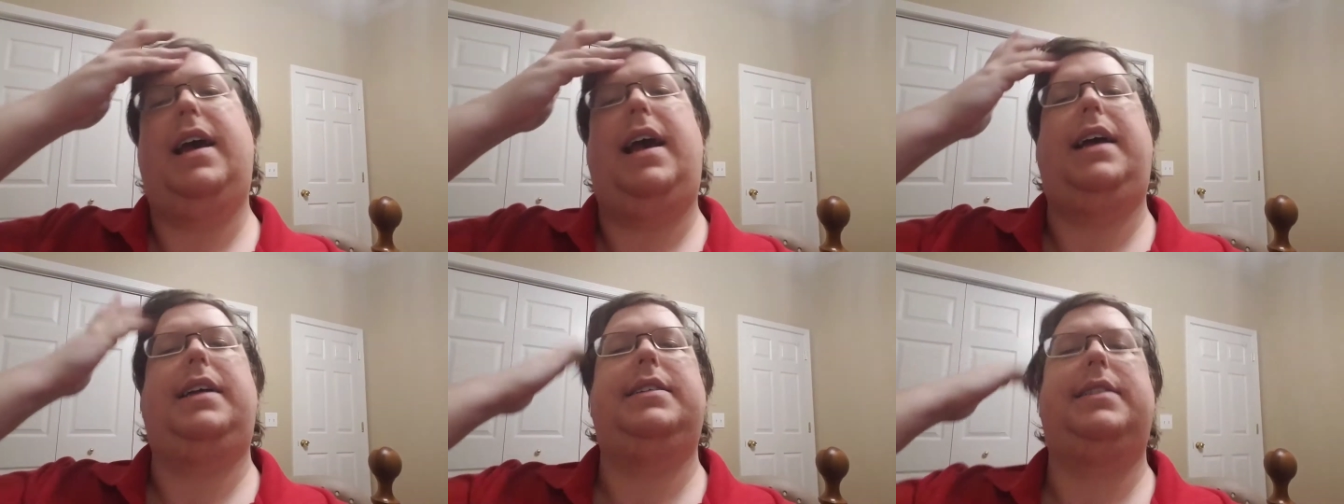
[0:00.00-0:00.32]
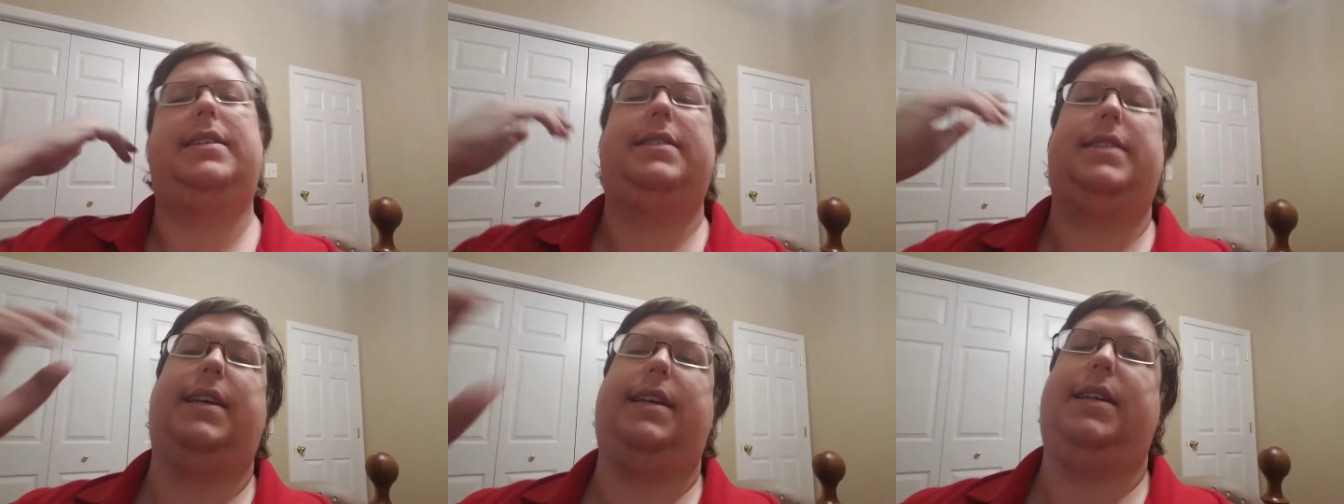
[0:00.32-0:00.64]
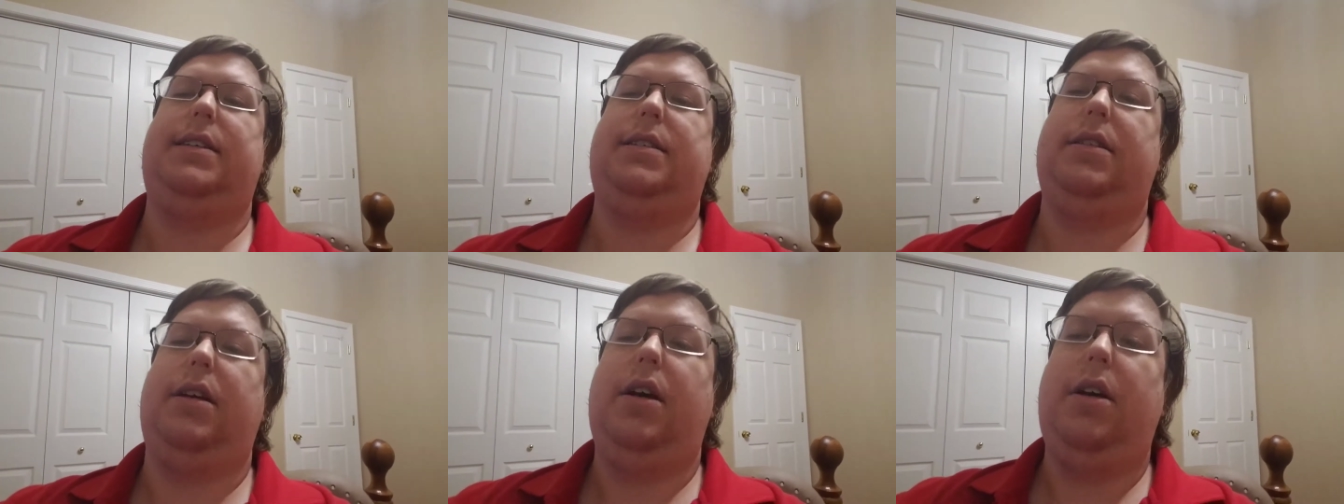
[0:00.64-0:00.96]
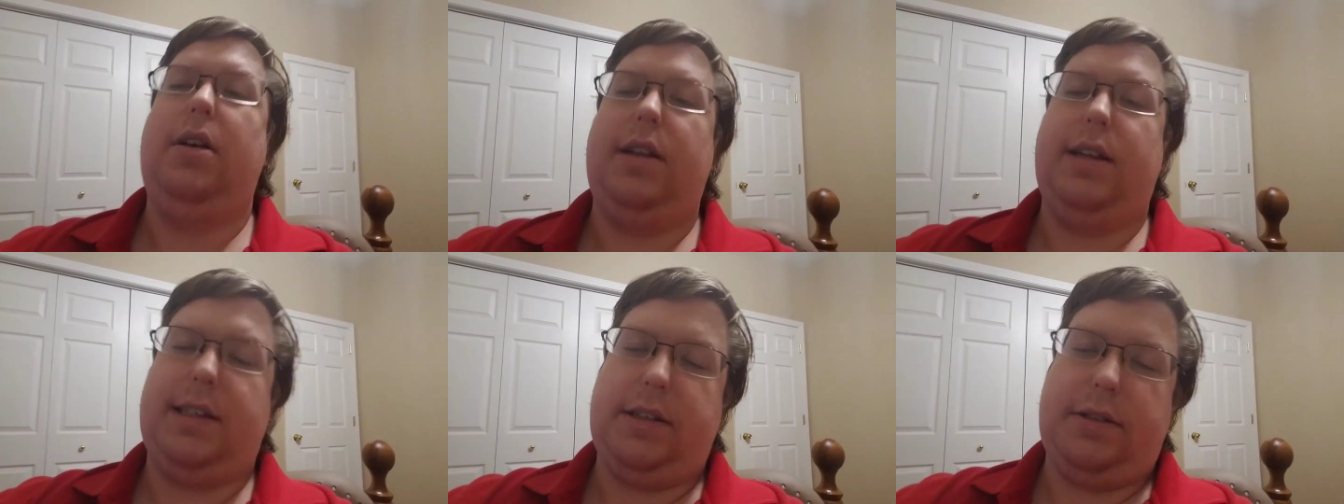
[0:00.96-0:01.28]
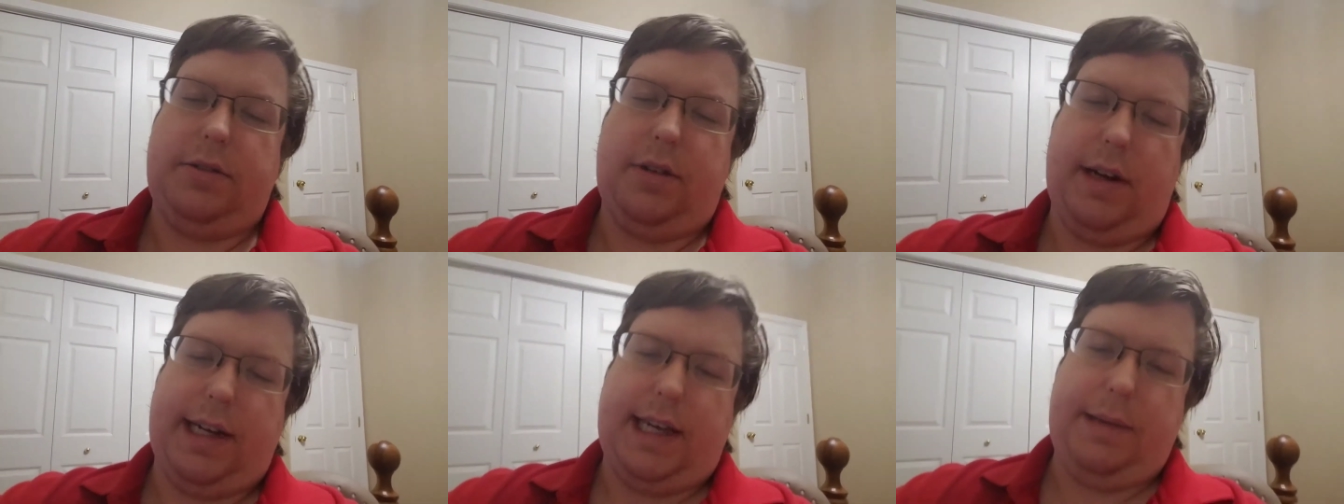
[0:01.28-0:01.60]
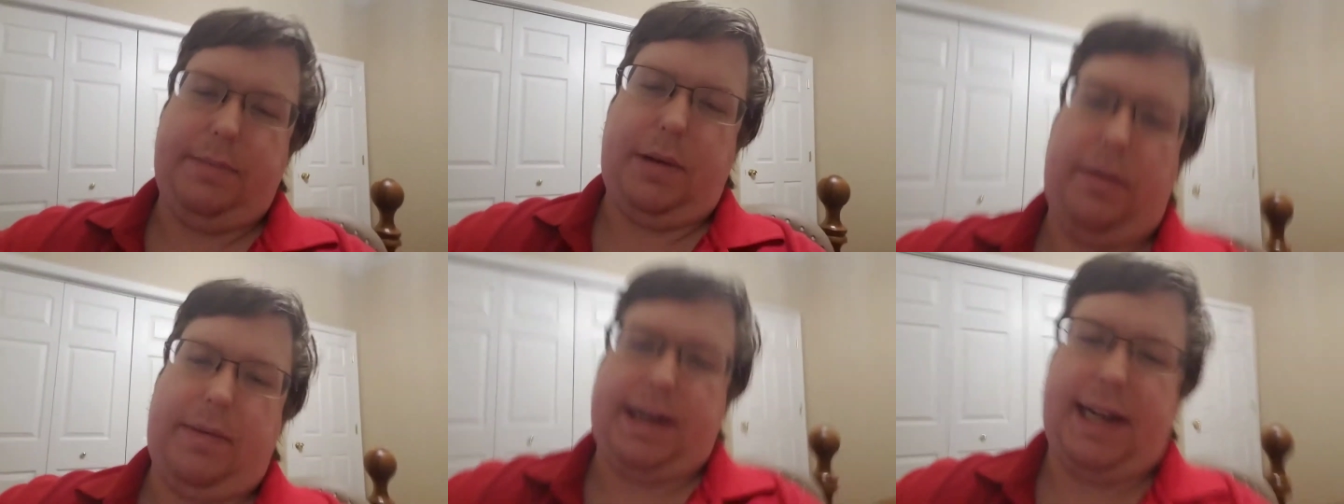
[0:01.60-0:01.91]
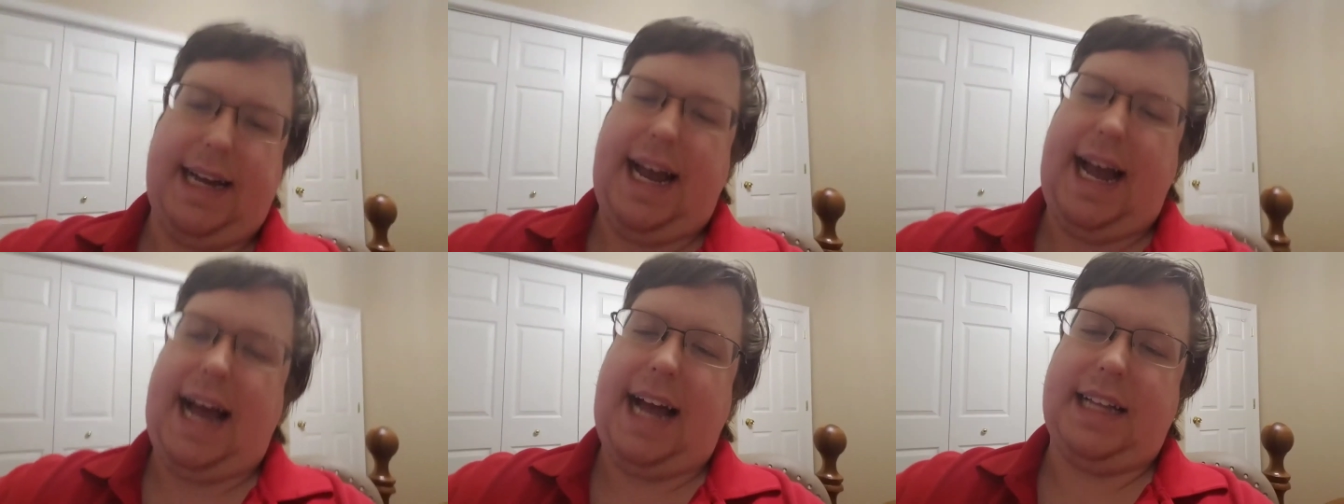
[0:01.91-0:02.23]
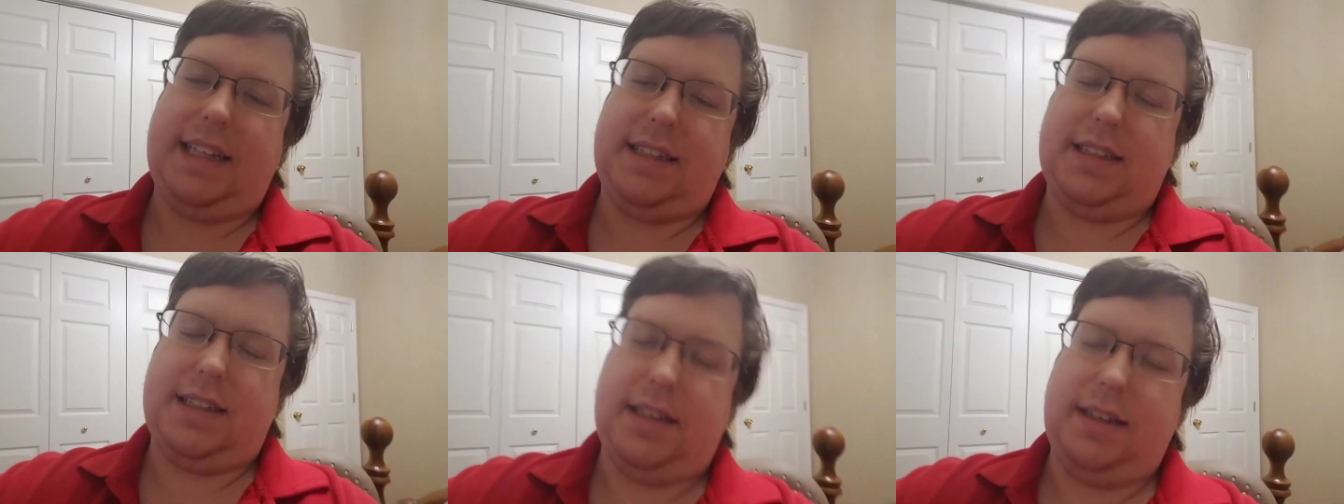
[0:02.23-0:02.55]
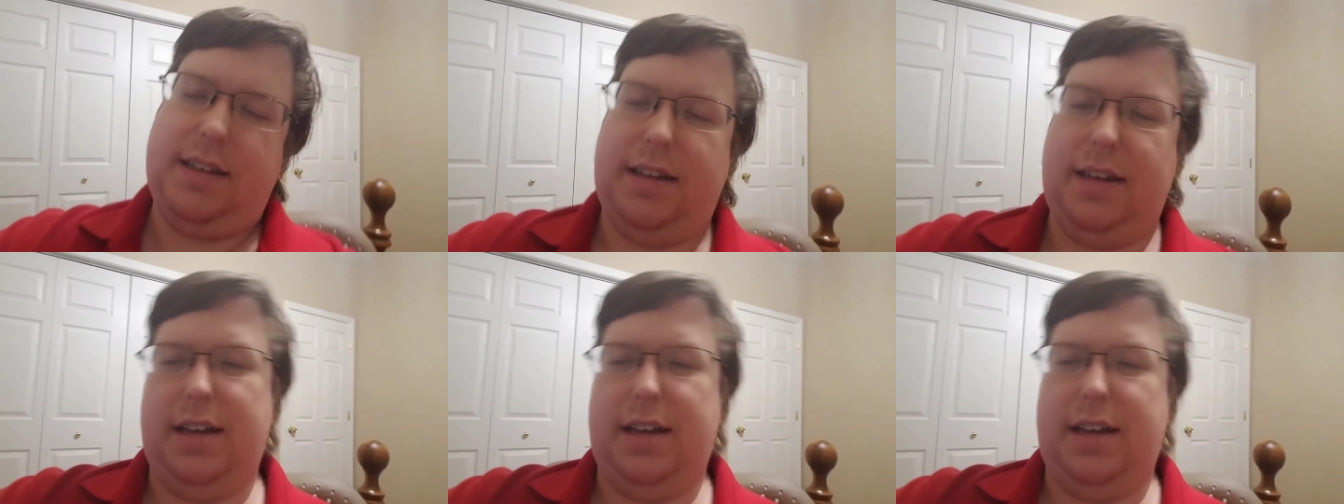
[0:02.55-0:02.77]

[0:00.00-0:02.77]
And she says, This is where I keep all my cats.